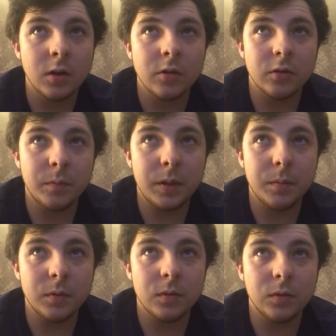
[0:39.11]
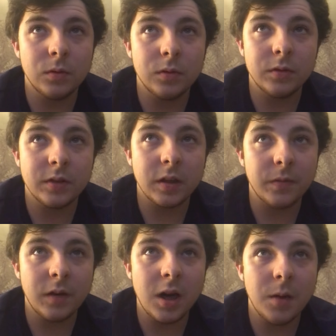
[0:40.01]
Some people
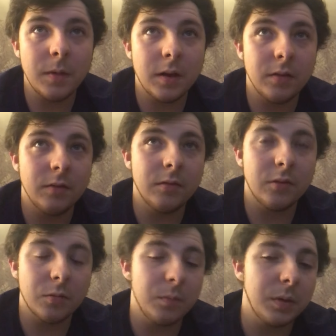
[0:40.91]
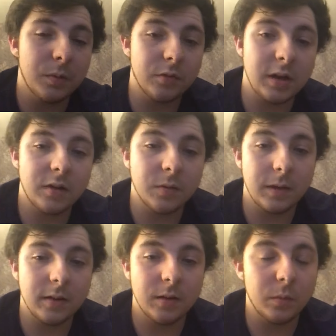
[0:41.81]
self-harm and some people try to
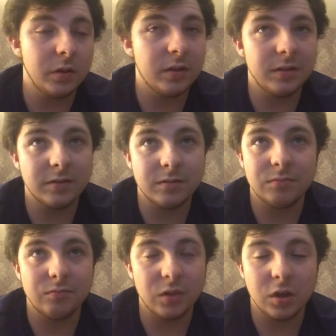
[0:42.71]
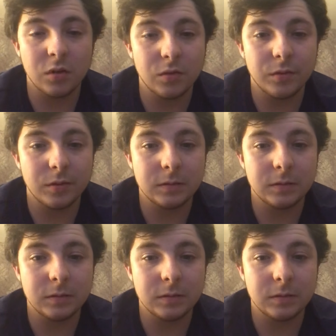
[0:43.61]
end it, which is not good.